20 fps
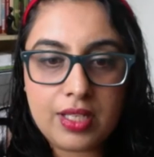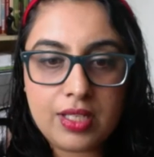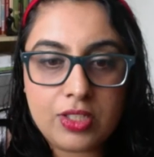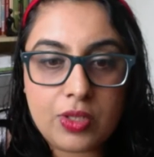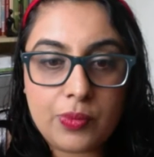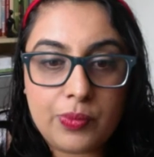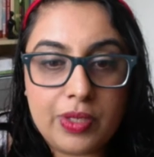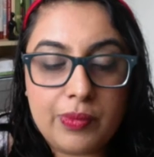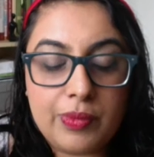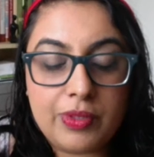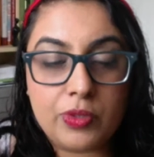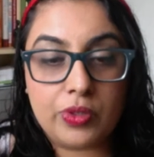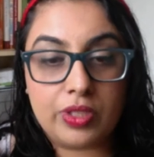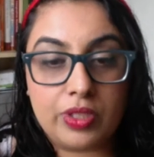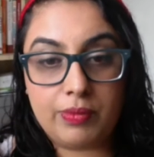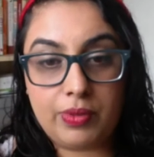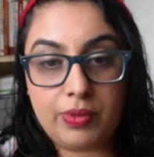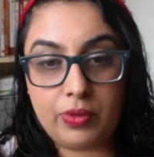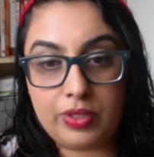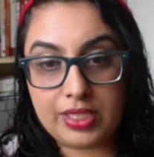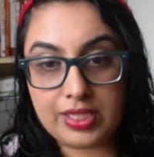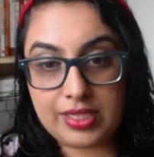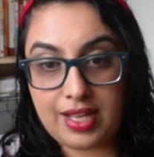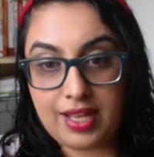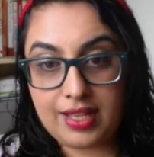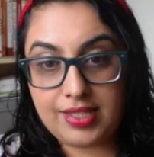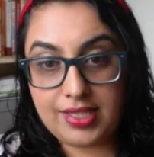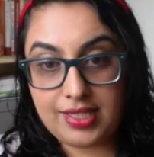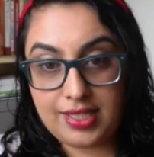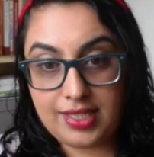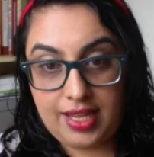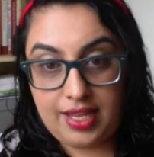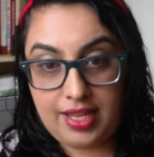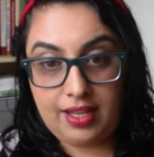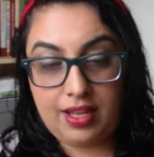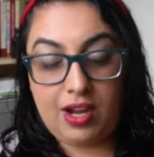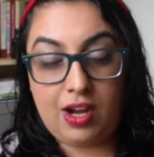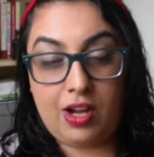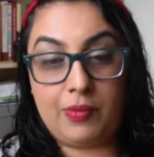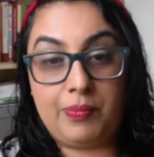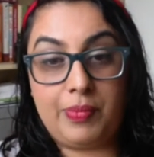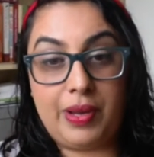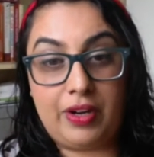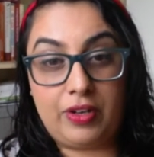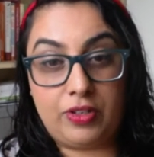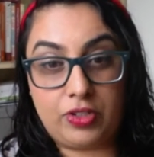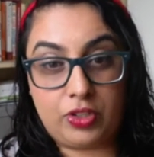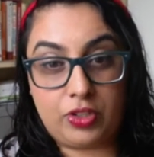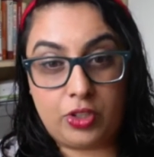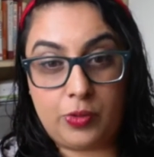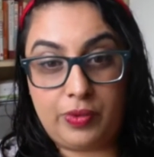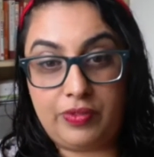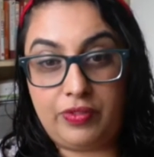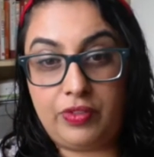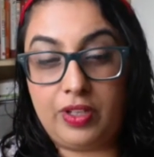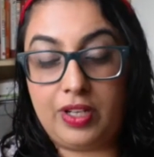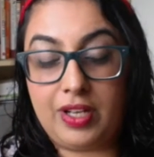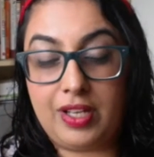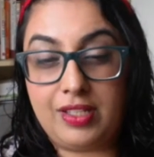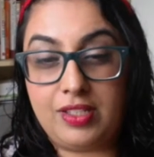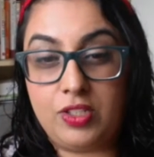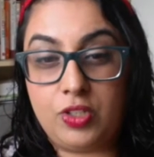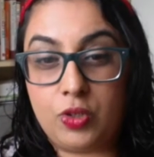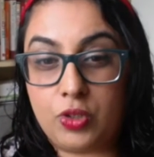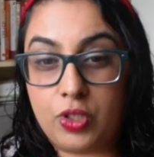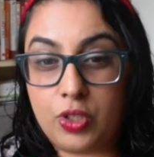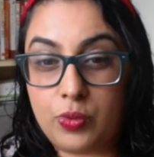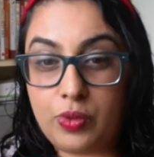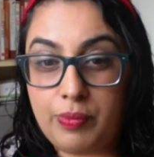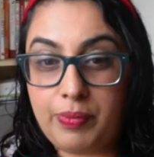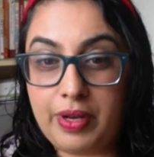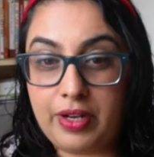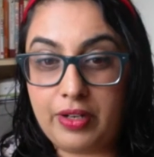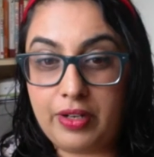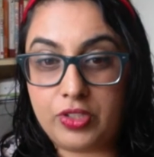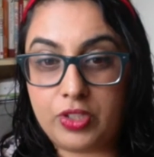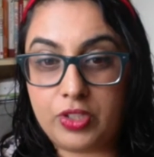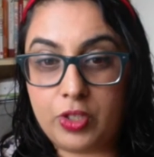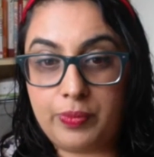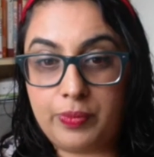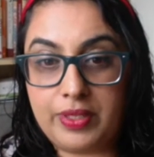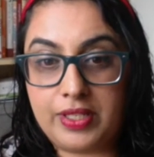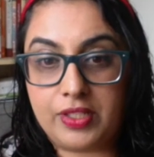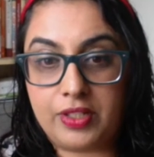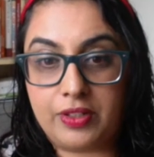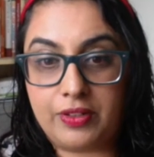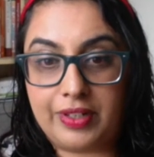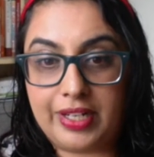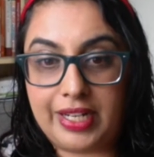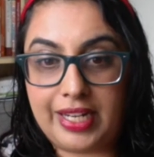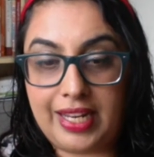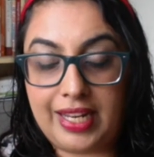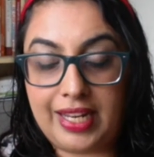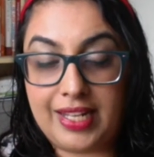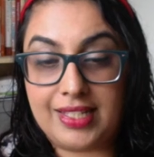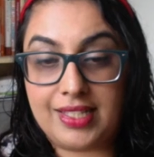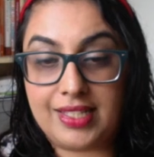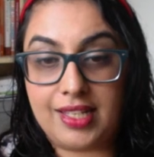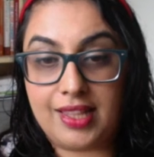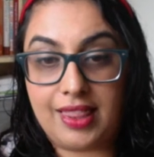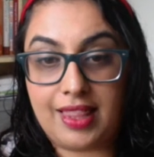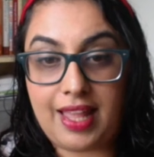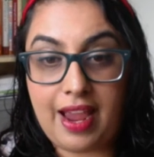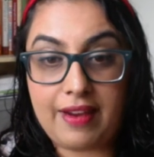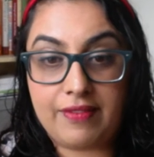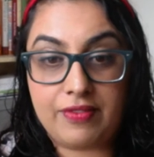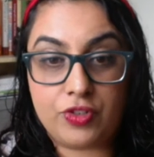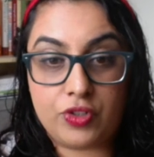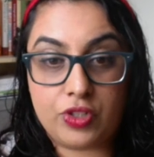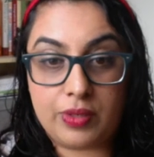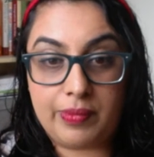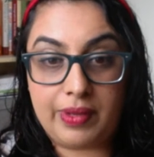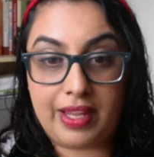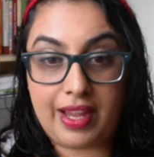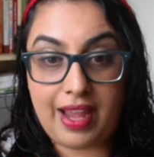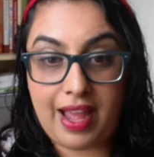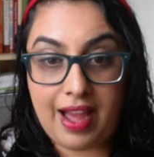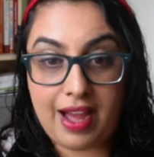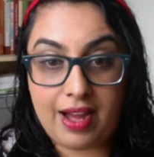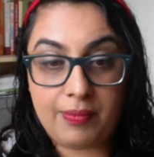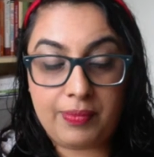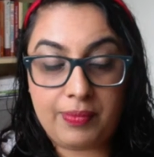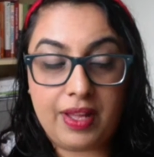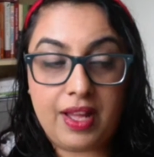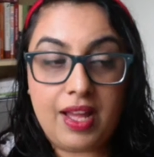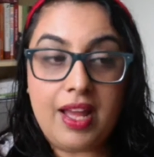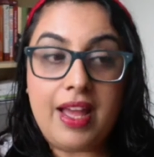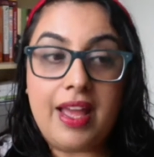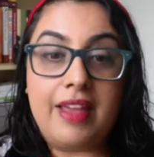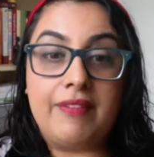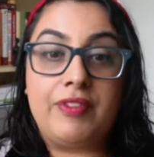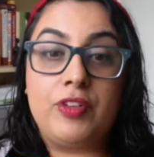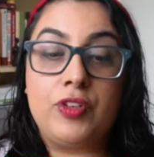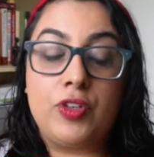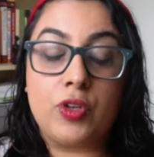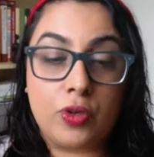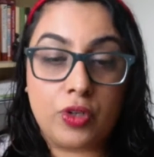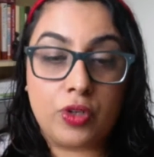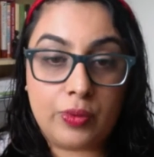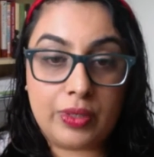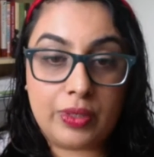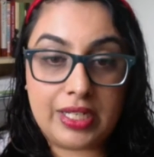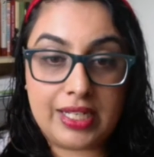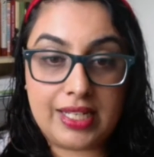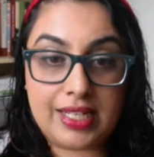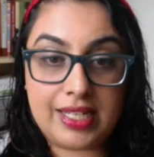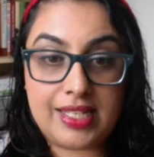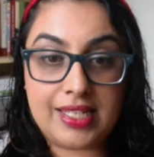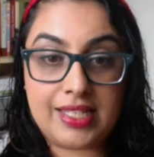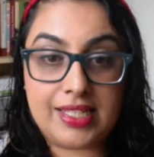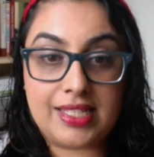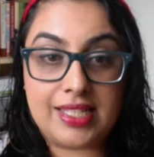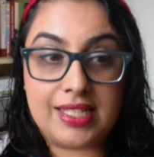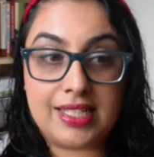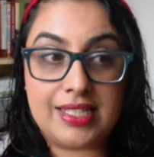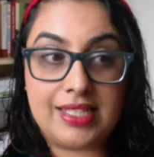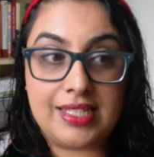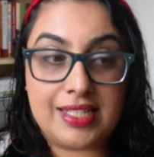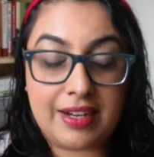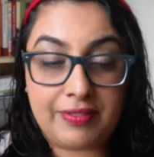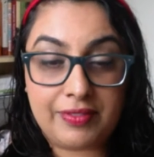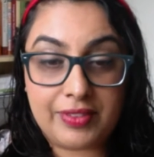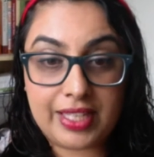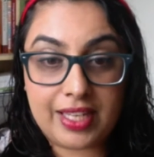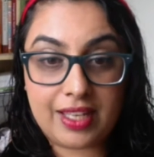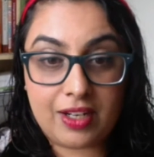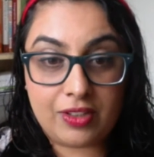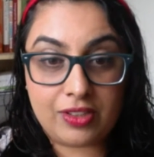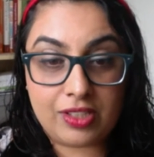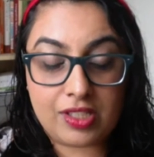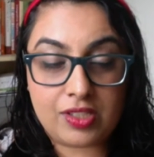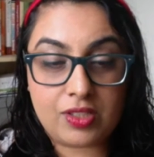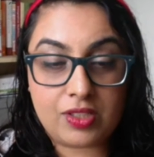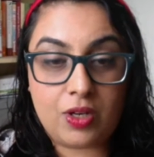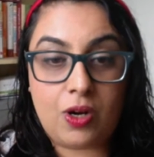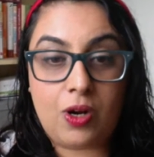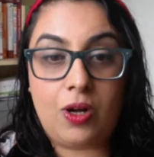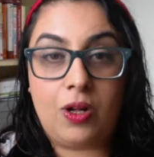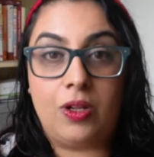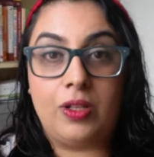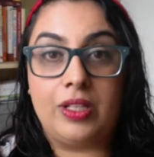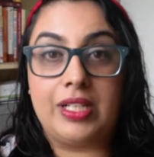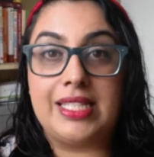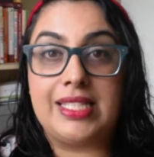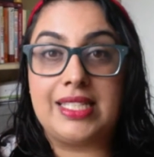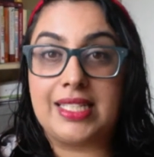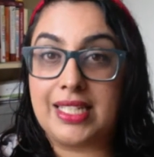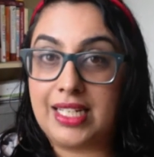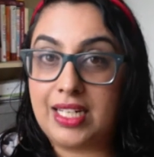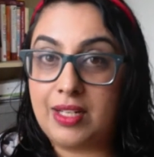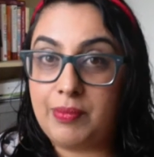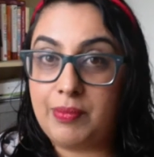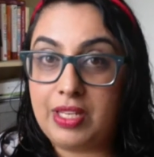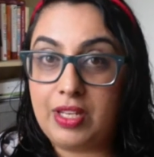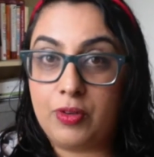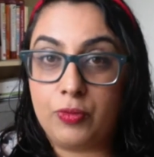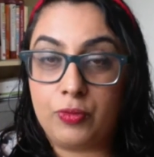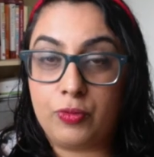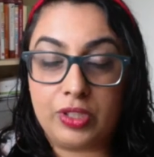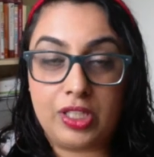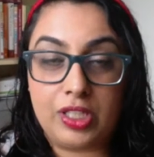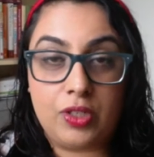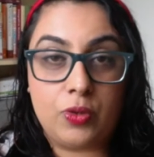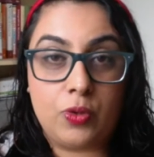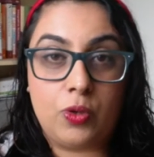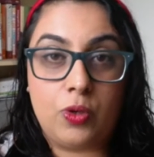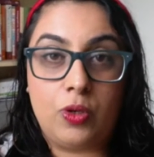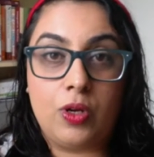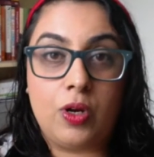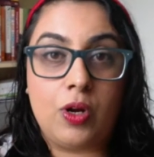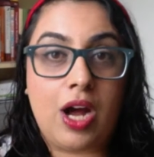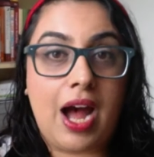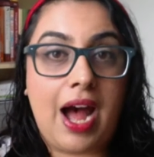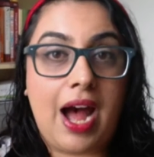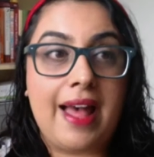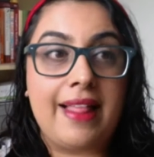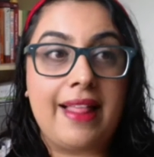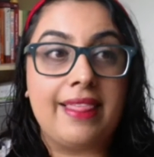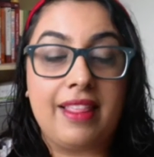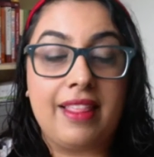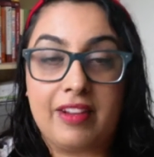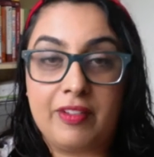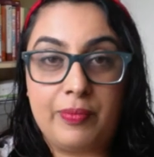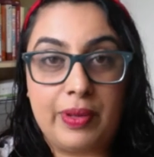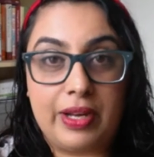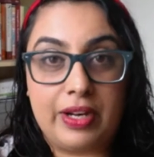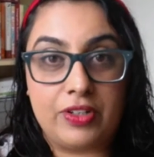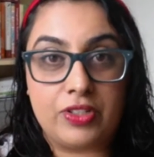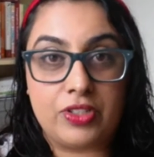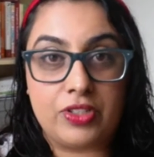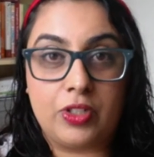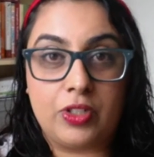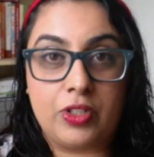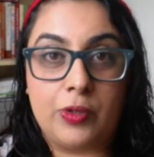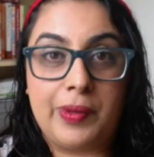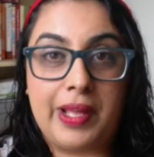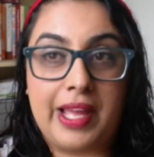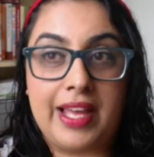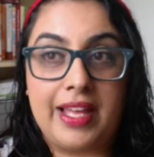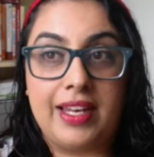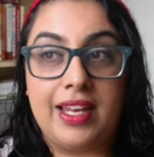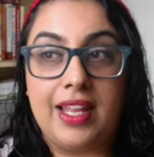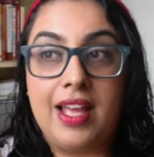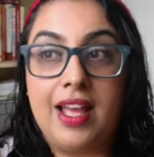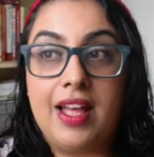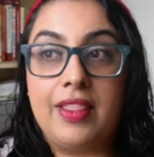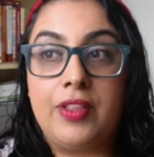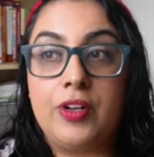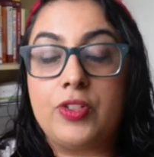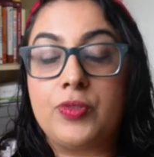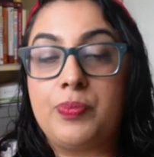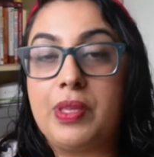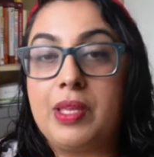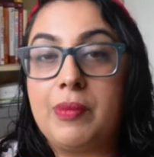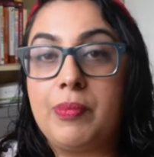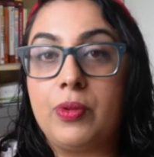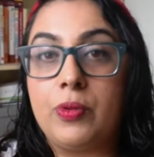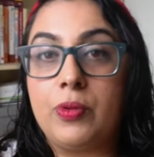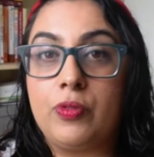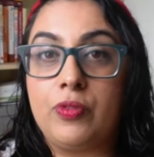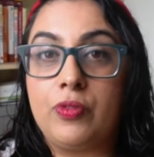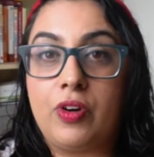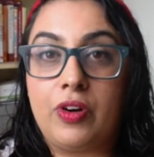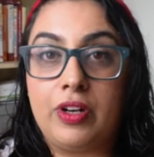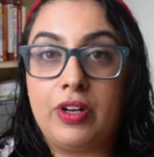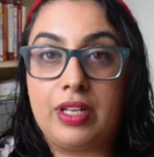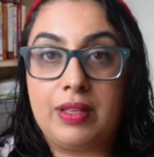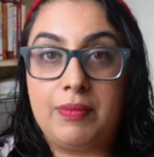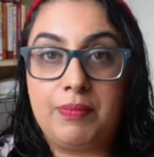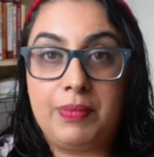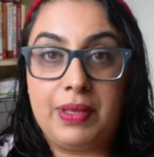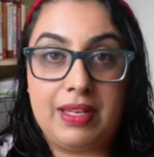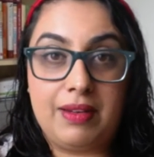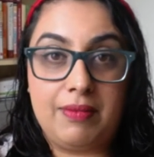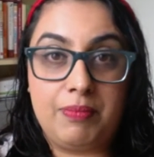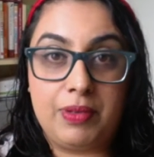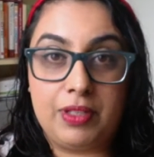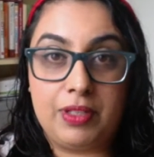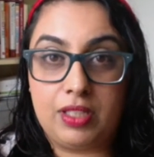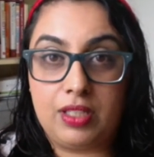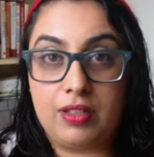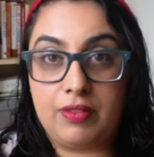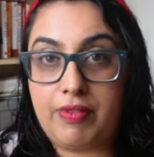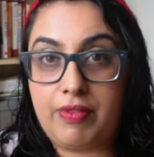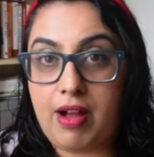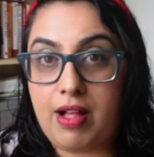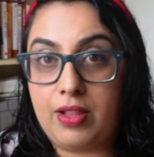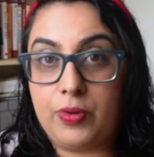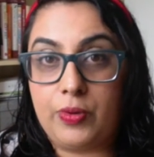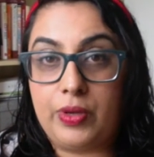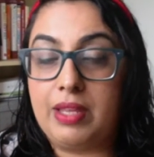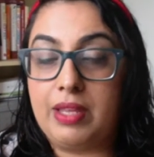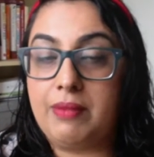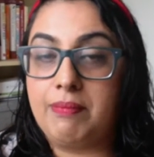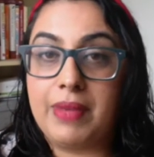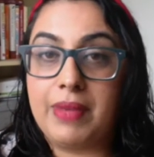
I'm going to be doing a bonus class today on Periscope. If you guys don't know what Periscope is already, it's a live streaming app. If you don't know what it is, definitely get on this call. It's going to be really cool. I love Periscope, and there's people who've already been building a following,